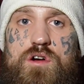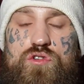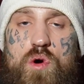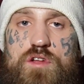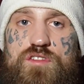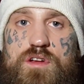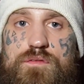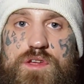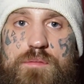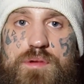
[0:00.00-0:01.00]
crossing
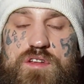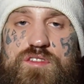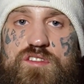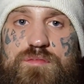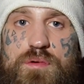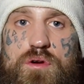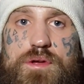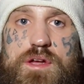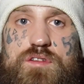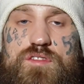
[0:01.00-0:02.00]
of the abyss
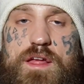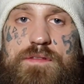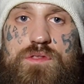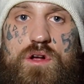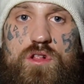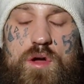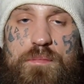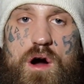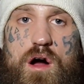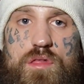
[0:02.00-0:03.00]
experience in the
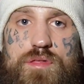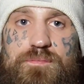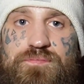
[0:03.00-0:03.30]
qlippoth.